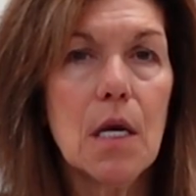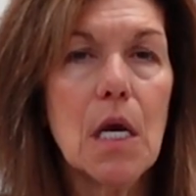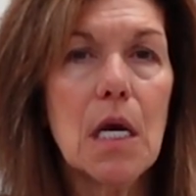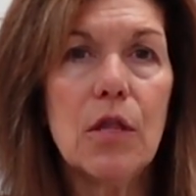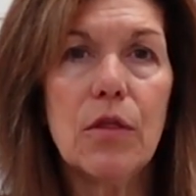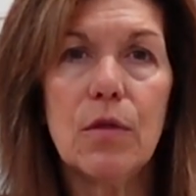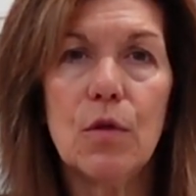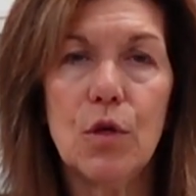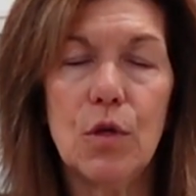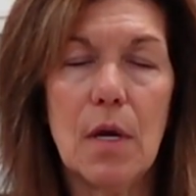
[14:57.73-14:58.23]

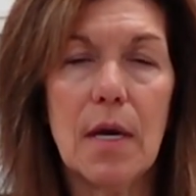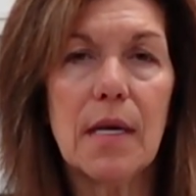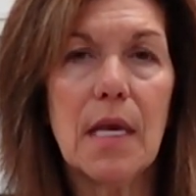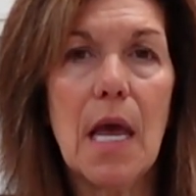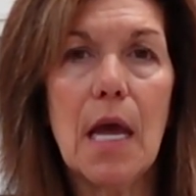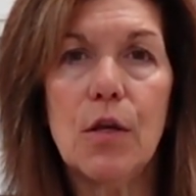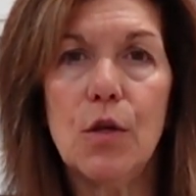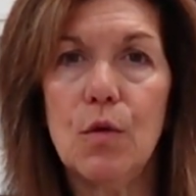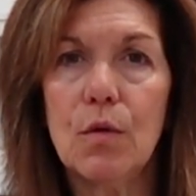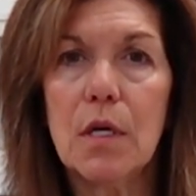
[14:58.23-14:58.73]
And
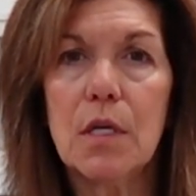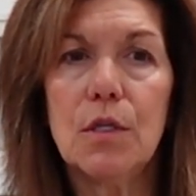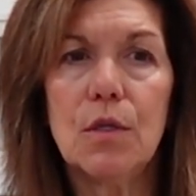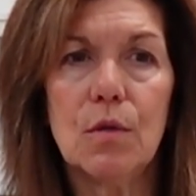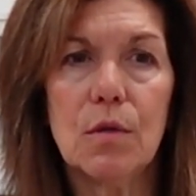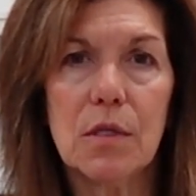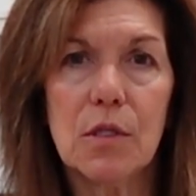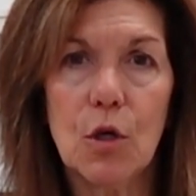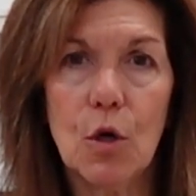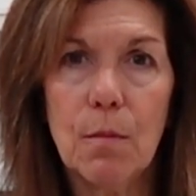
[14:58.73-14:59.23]
again, you can
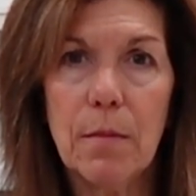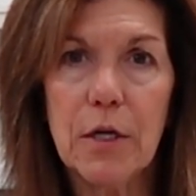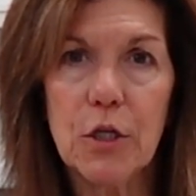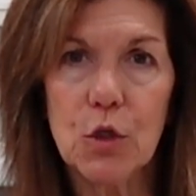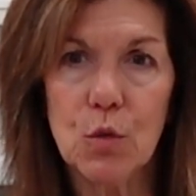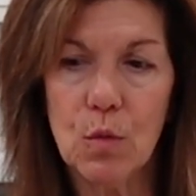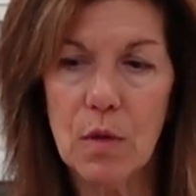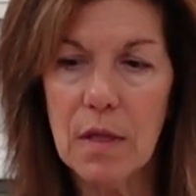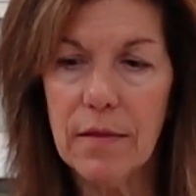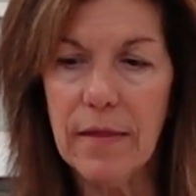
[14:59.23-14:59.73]
do so
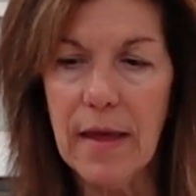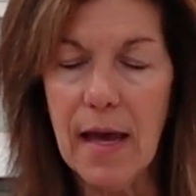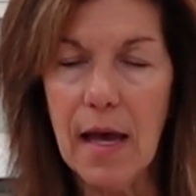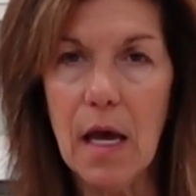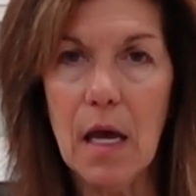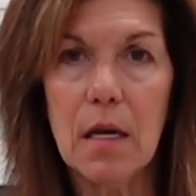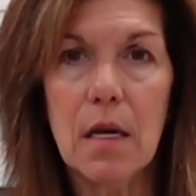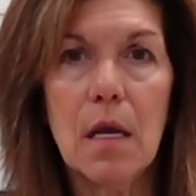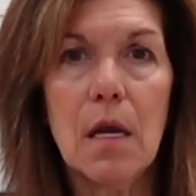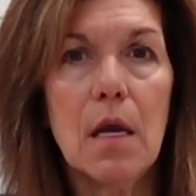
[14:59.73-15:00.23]
much with
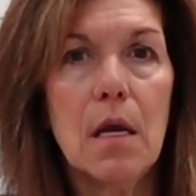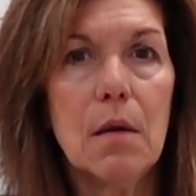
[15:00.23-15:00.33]
that.